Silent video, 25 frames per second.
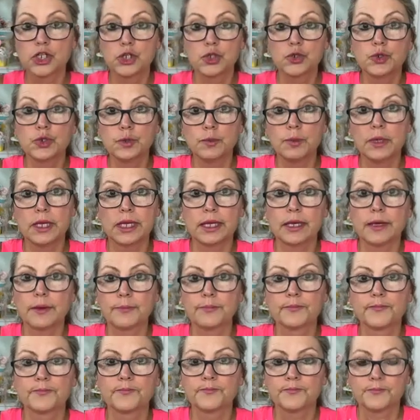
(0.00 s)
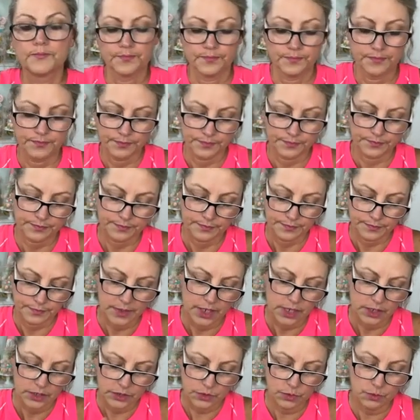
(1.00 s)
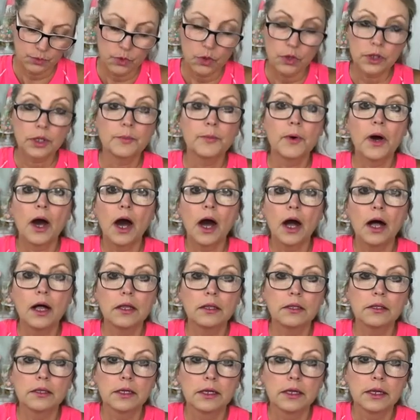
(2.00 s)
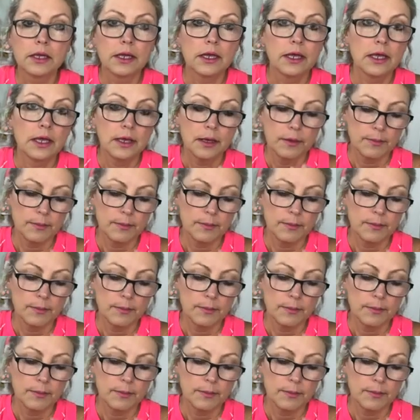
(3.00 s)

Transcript: too big. So roll a ball,